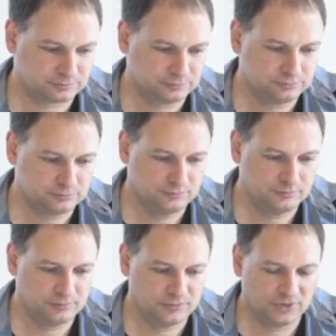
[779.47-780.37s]

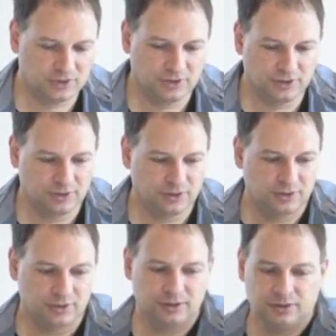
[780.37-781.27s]

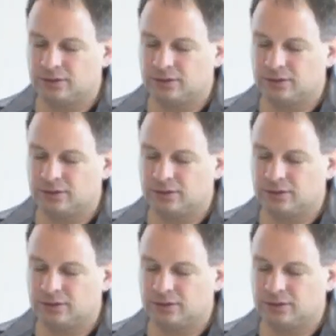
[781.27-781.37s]
Nobody speaks.